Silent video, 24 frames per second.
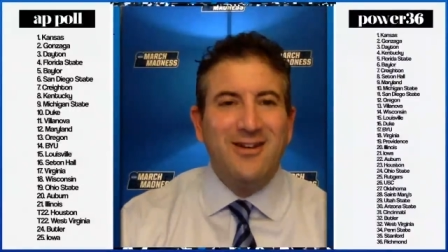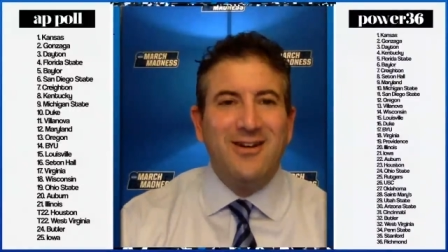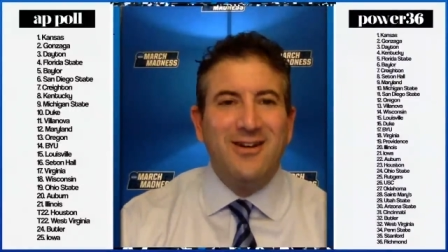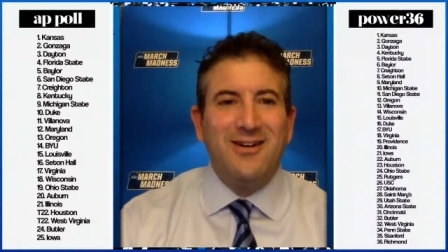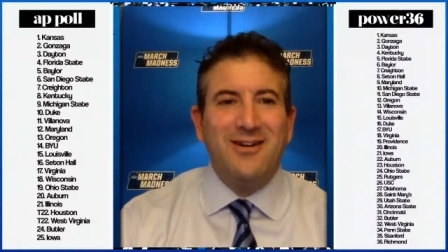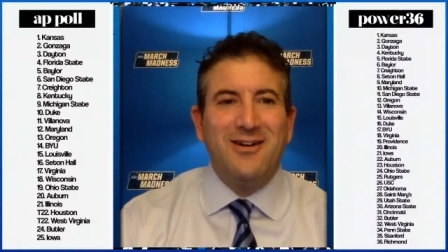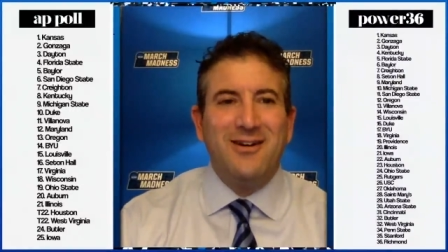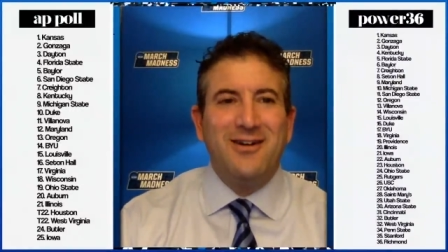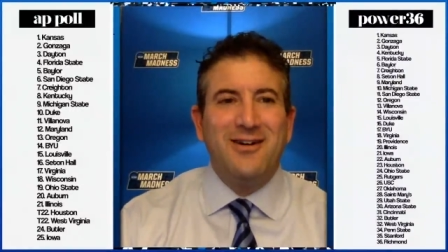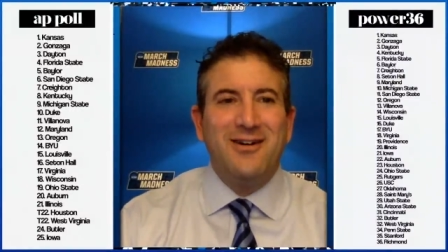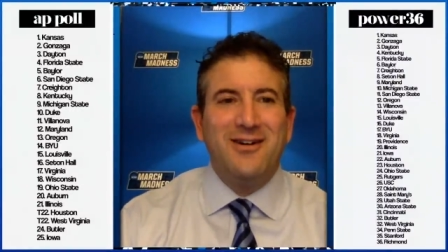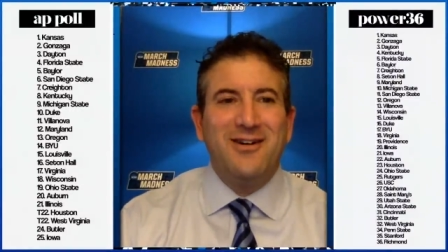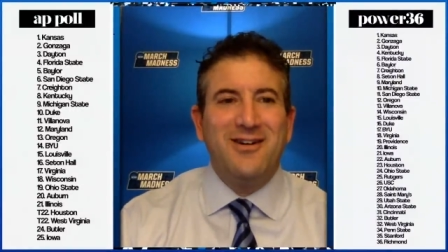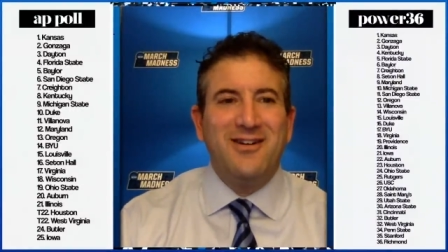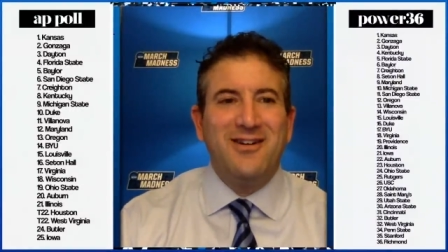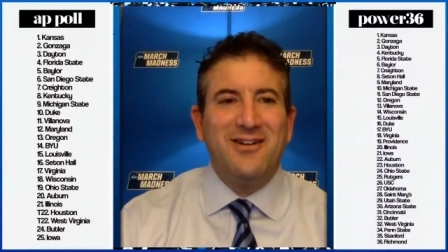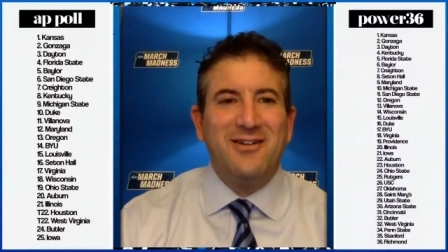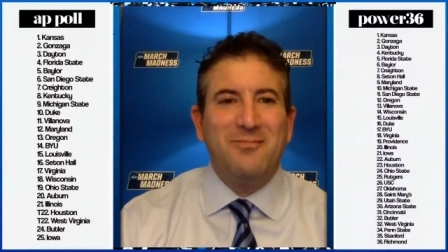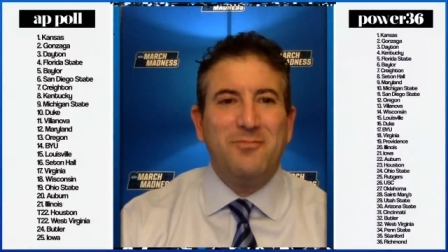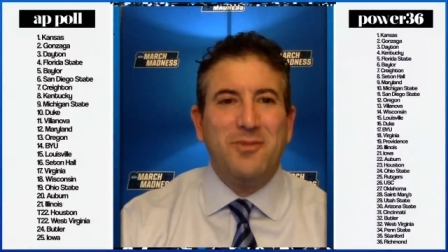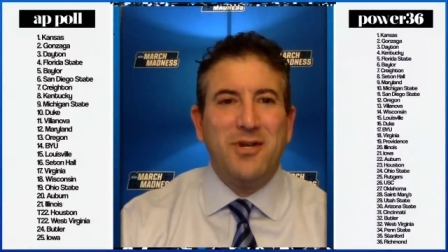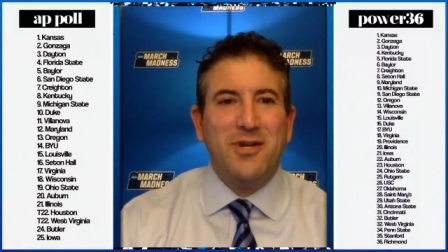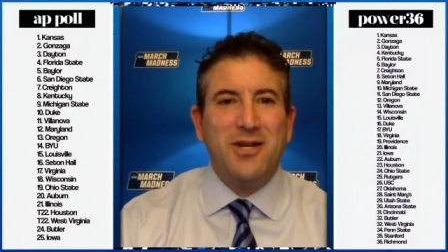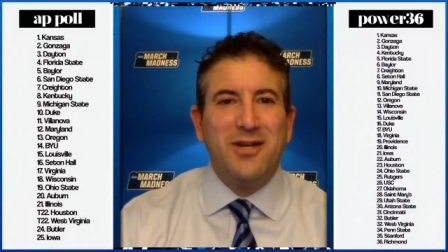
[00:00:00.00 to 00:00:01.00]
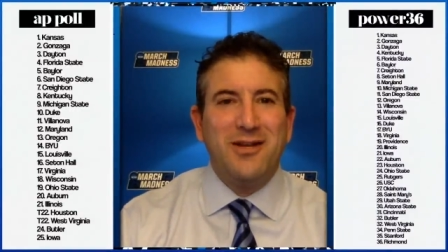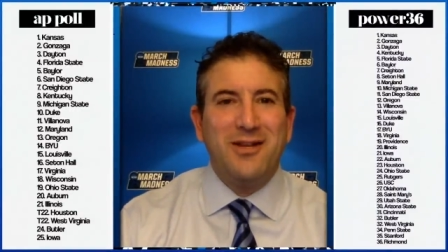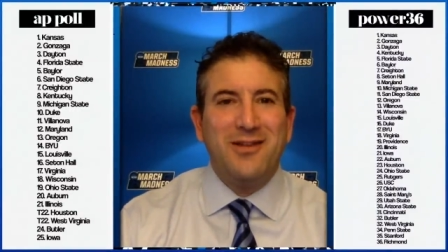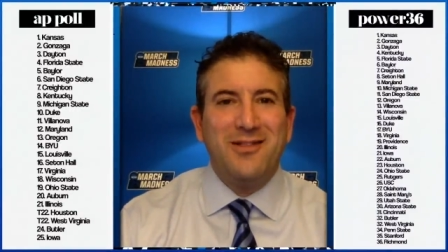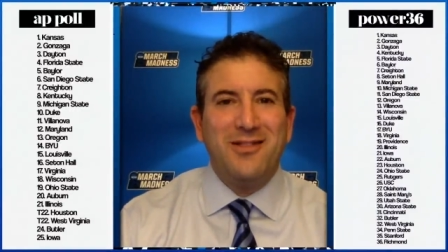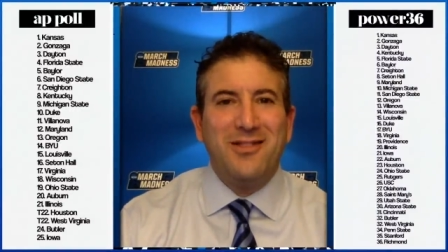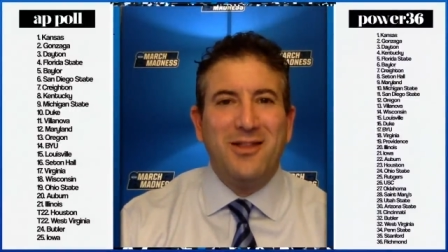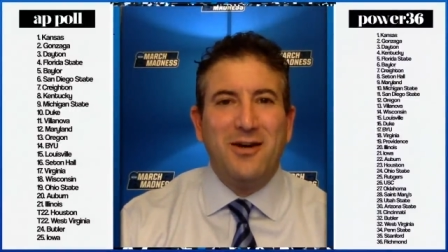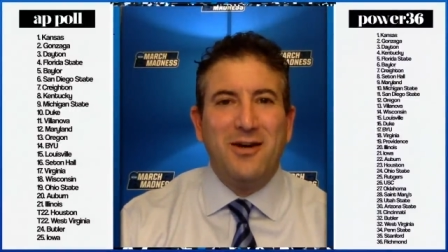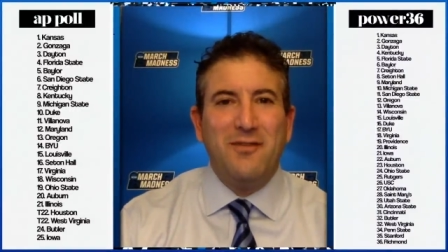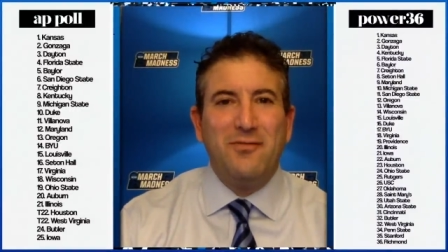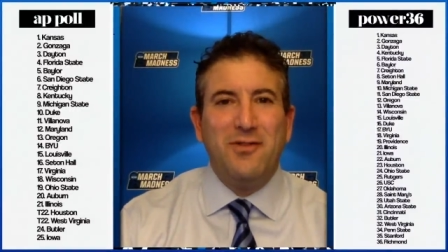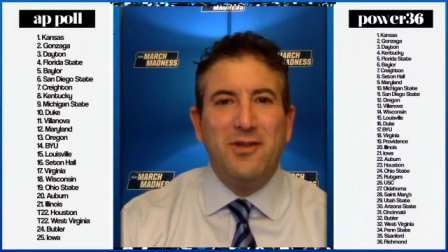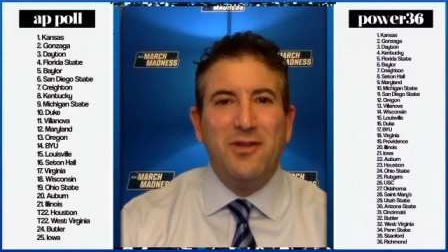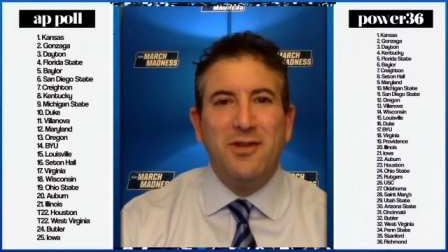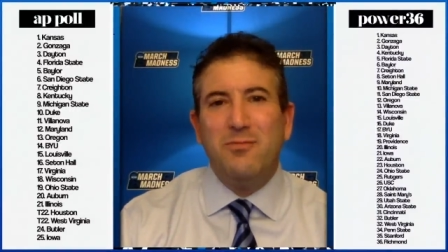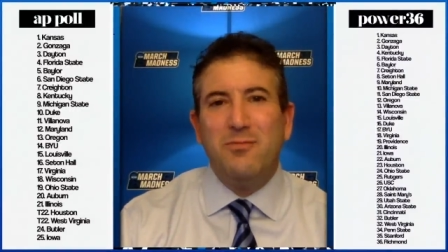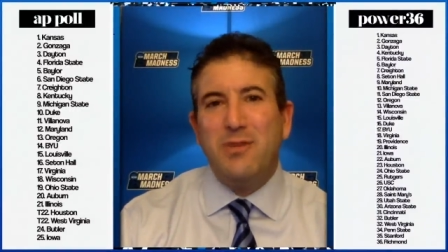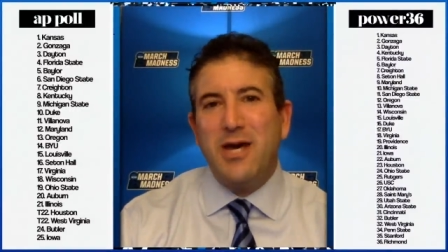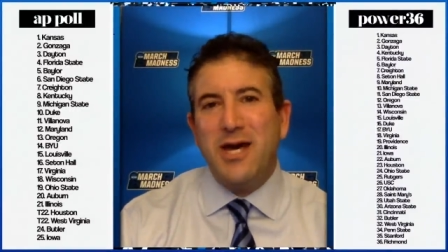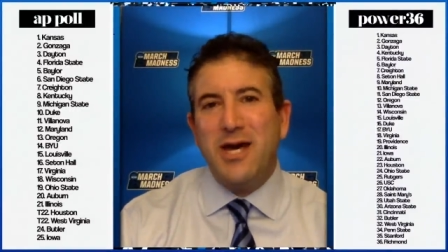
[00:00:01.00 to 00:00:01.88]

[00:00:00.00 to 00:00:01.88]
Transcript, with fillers: Uh, but I love the